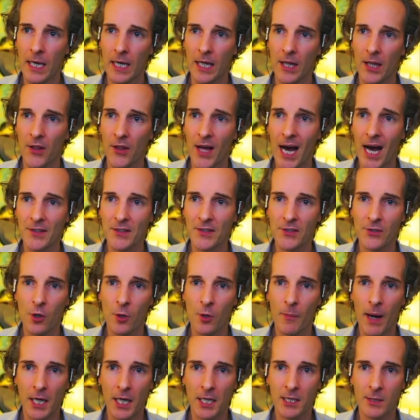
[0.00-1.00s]
Yeah. That's your
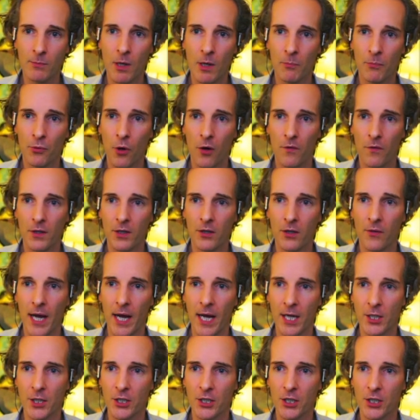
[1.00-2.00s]
maximum profit
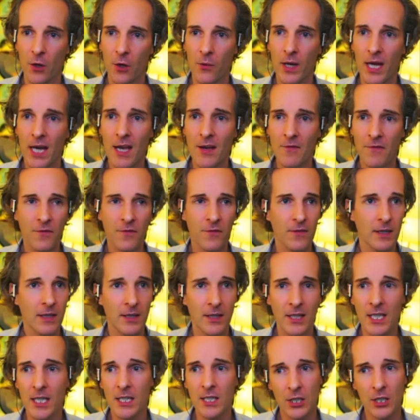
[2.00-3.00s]
range. So if
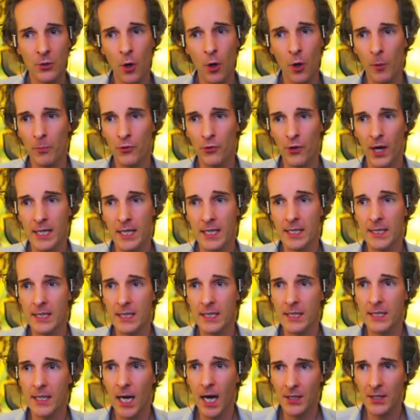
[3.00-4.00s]
the stock price
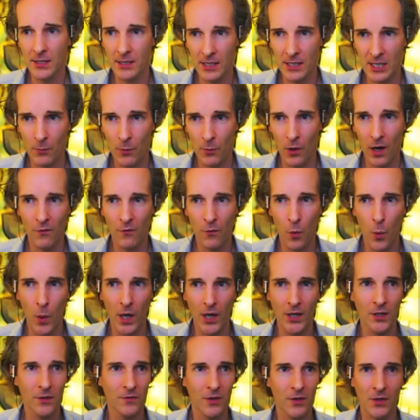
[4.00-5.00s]
does a
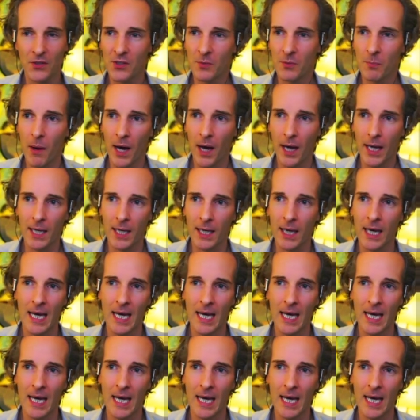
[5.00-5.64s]
wonderful spike,